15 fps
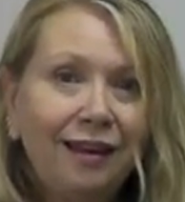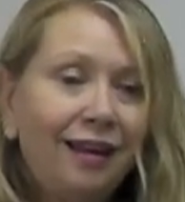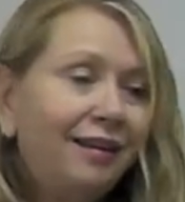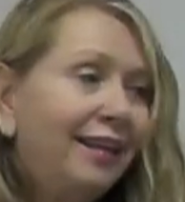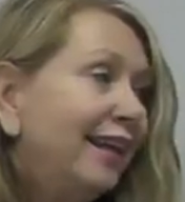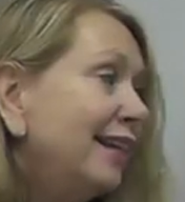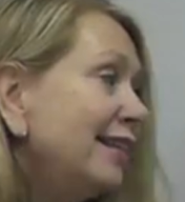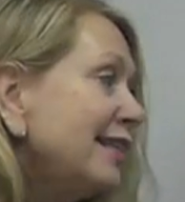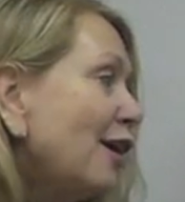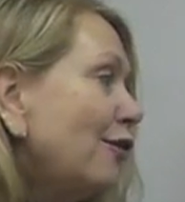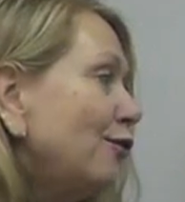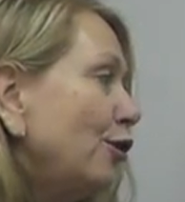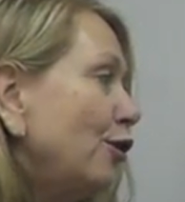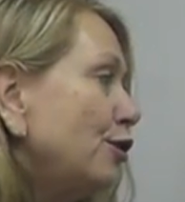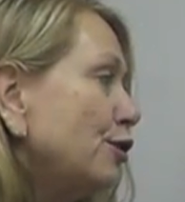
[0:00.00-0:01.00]
And here's our
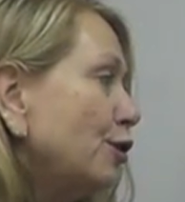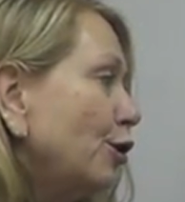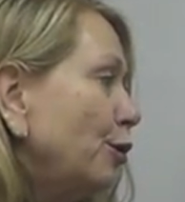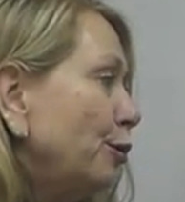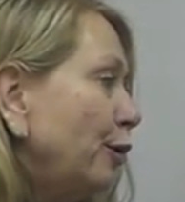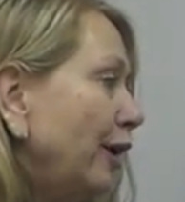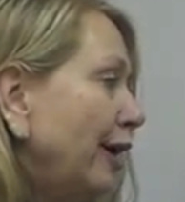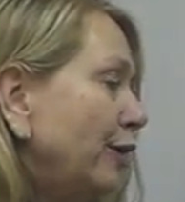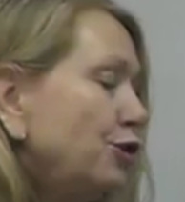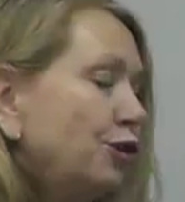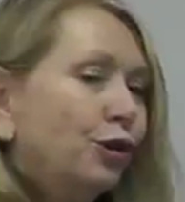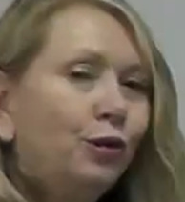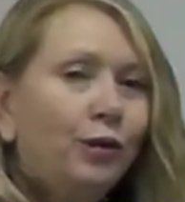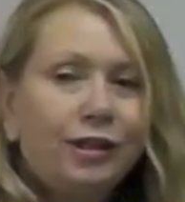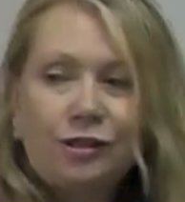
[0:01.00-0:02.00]
first
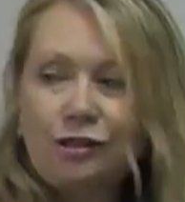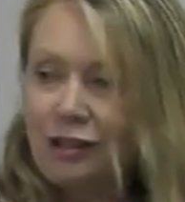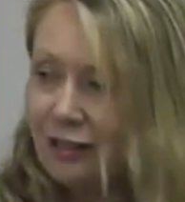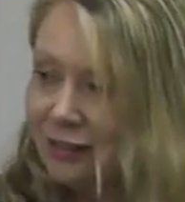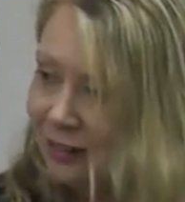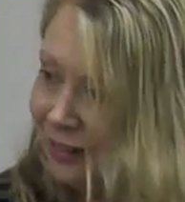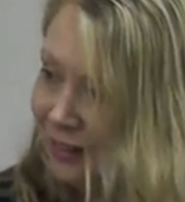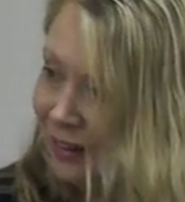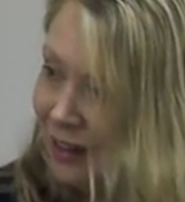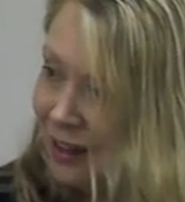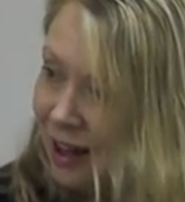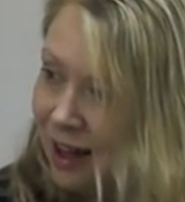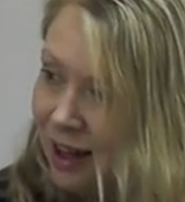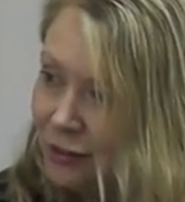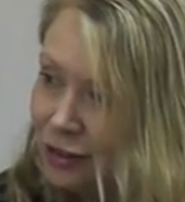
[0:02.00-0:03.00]
comprehension question
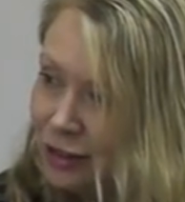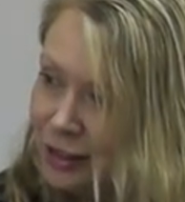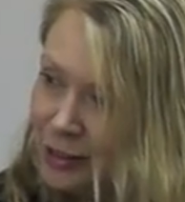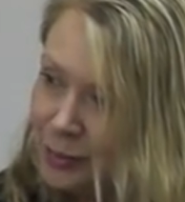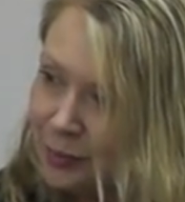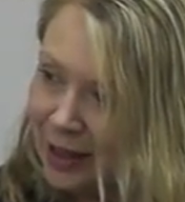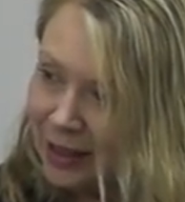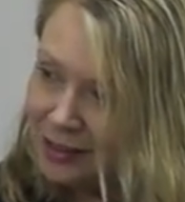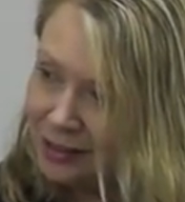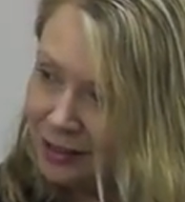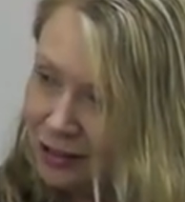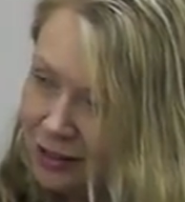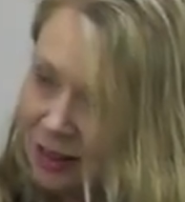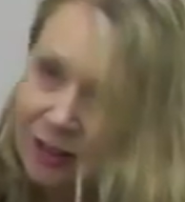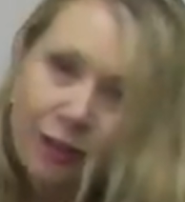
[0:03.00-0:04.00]
after this
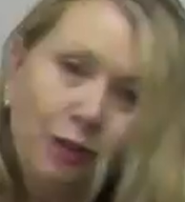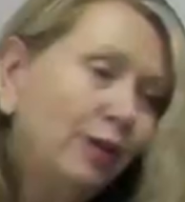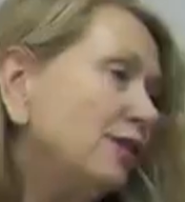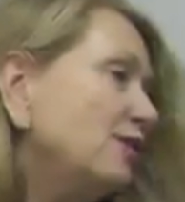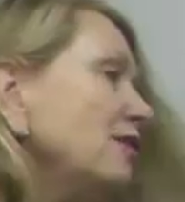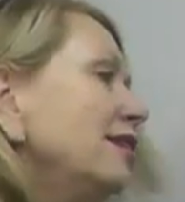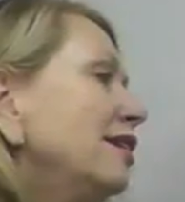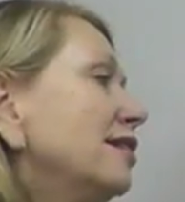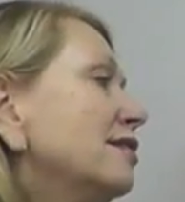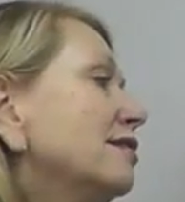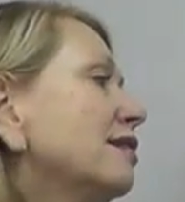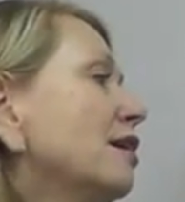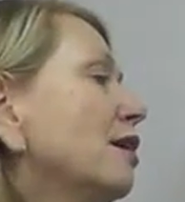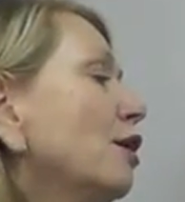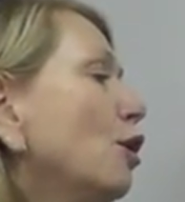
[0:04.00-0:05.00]
passage. And the question is,
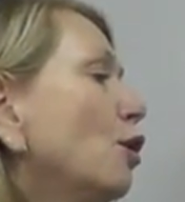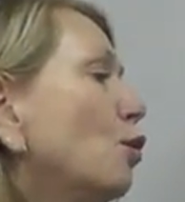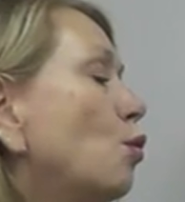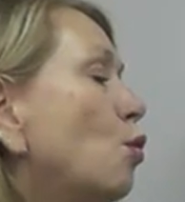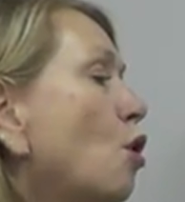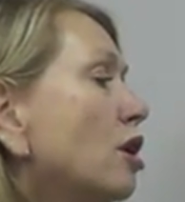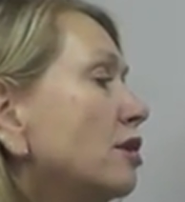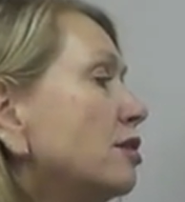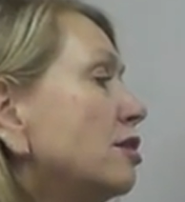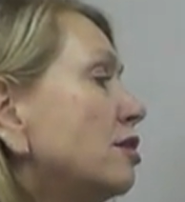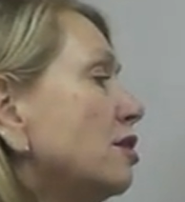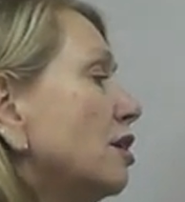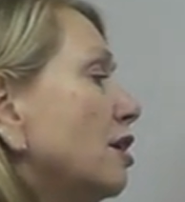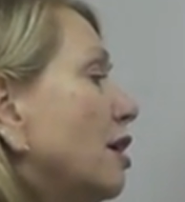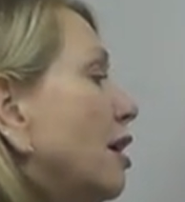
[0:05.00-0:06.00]
what
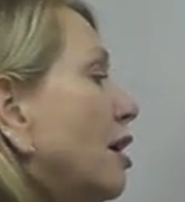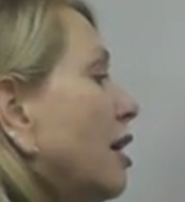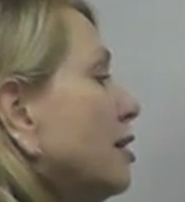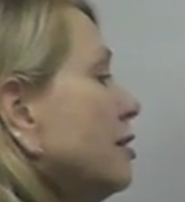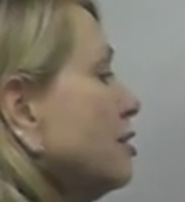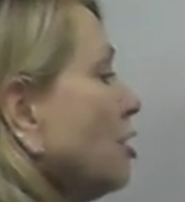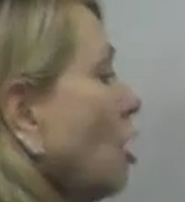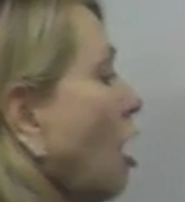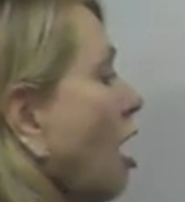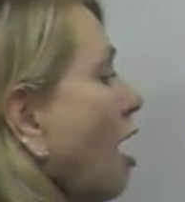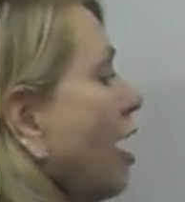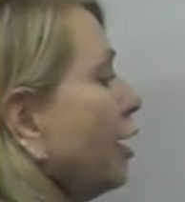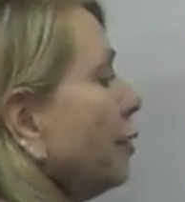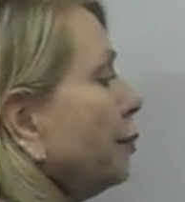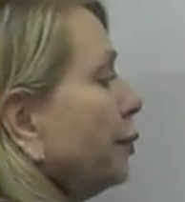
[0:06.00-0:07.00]

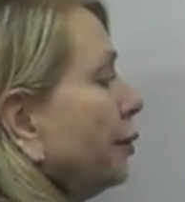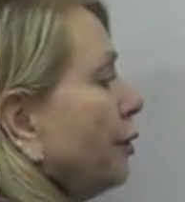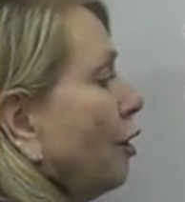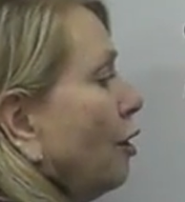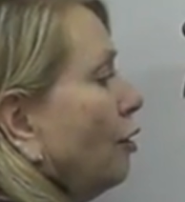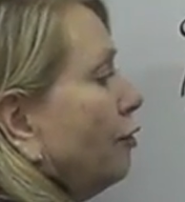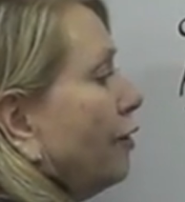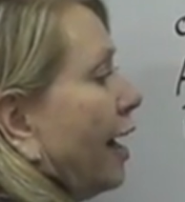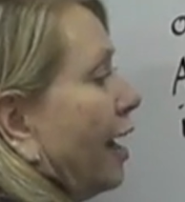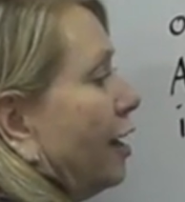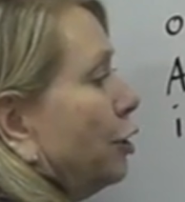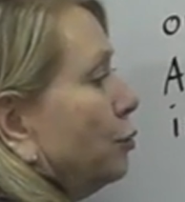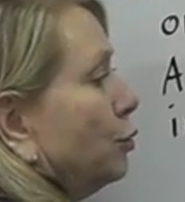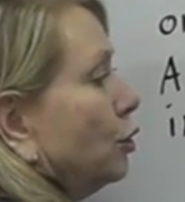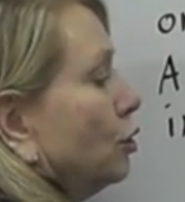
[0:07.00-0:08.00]
type of
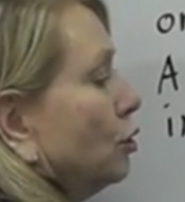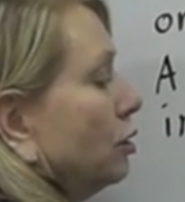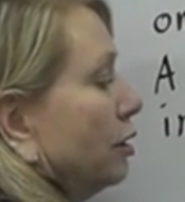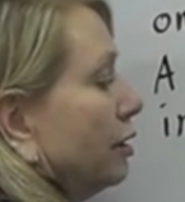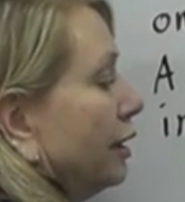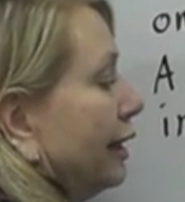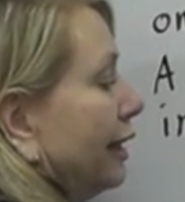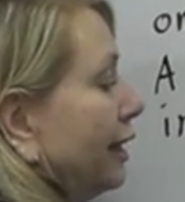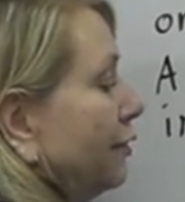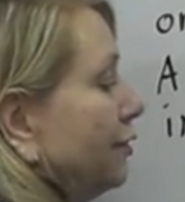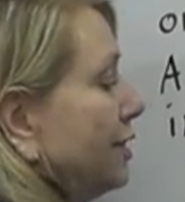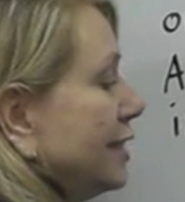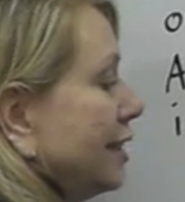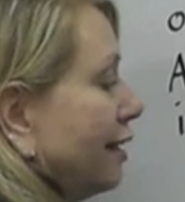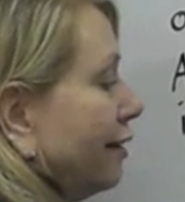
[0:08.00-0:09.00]
animal
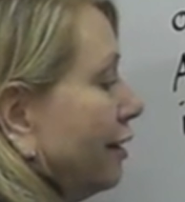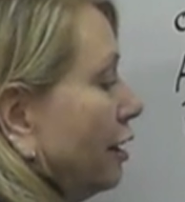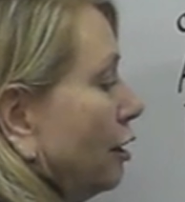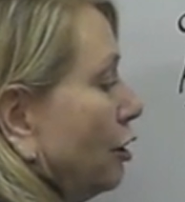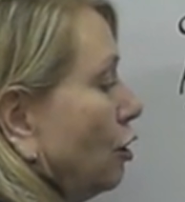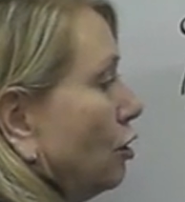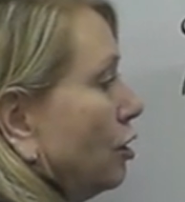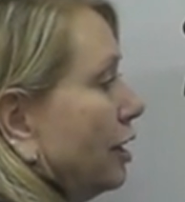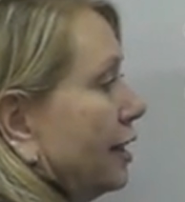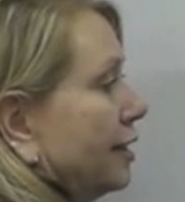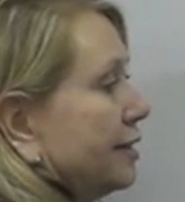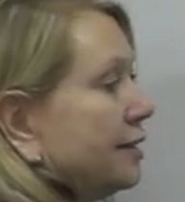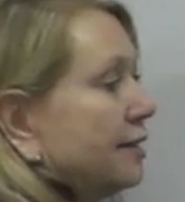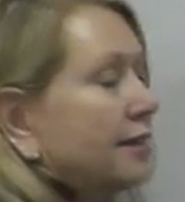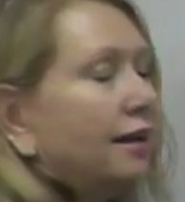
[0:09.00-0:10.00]
lives the
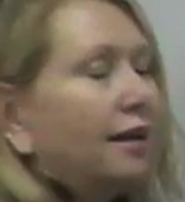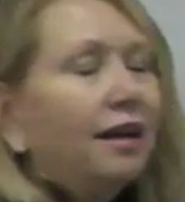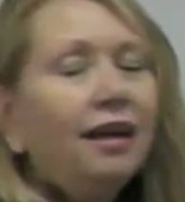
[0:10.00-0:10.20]
longest?